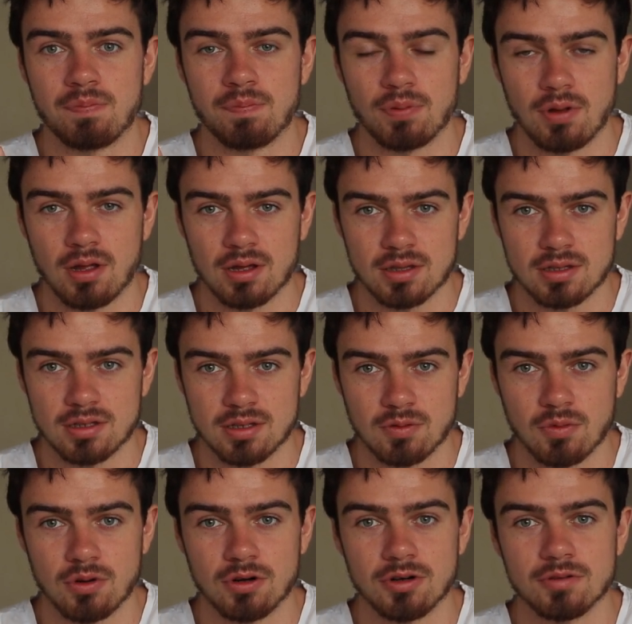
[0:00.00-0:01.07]
blocking
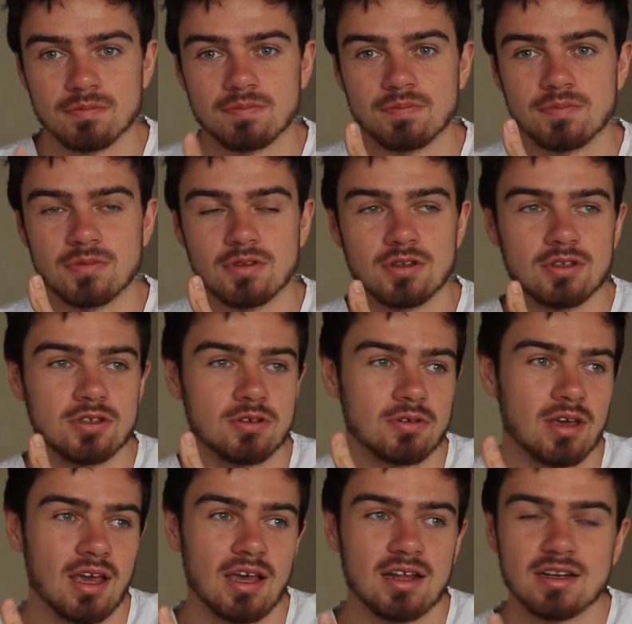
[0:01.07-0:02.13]
where you
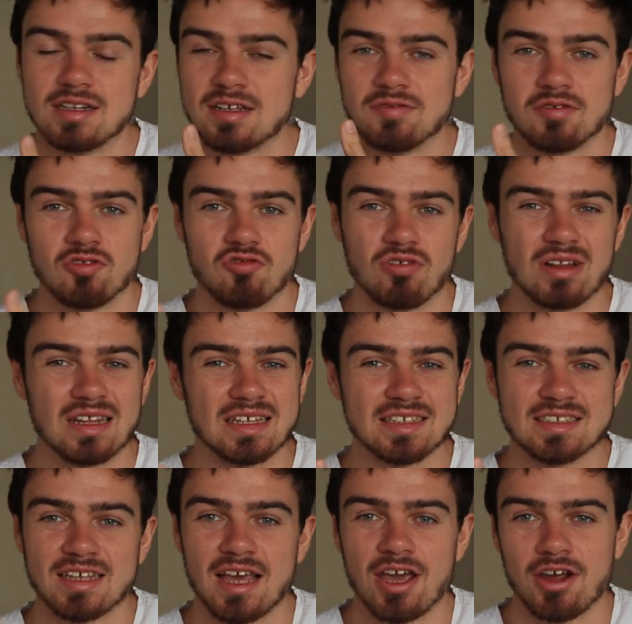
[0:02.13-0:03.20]
can't even
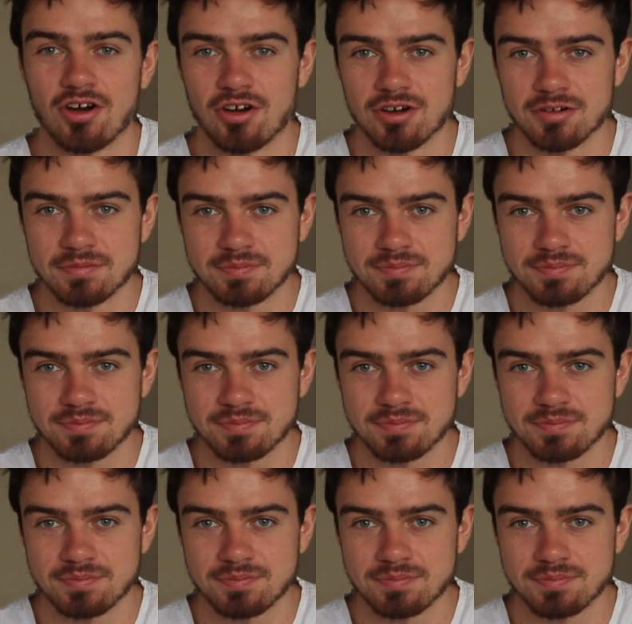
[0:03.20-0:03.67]
release air,